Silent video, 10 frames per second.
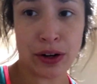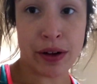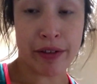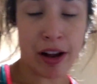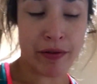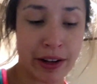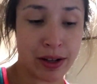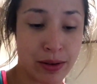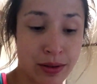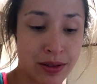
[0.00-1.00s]
If you don't have a lot of
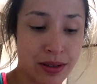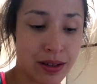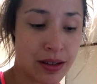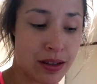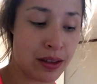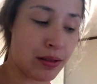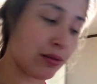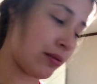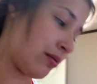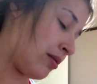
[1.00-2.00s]
videos in
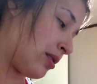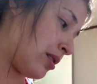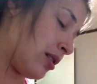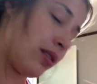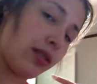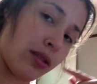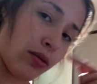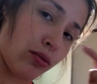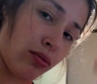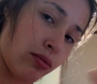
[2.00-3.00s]

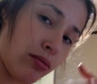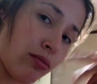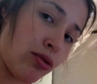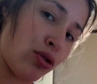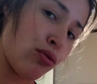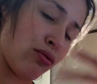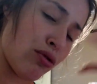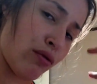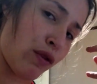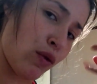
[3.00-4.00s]
the
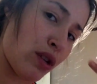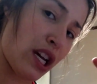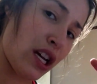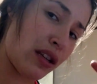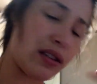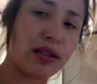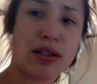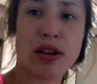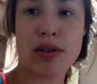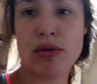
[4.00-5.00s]
sooner few days, and
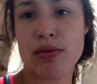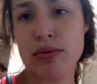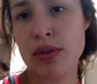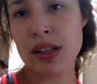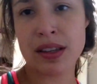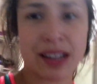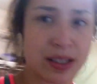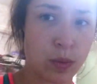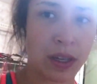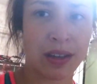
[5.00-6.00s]
so
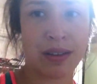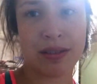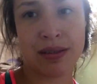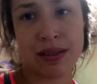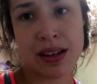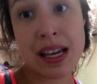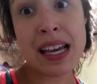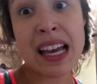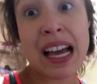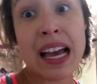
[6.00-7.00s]
next week,
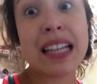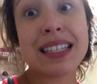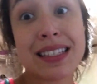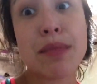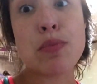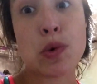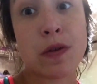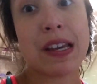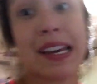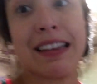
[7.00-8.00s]
it's because I'm
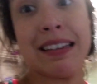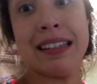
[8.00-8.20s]
moving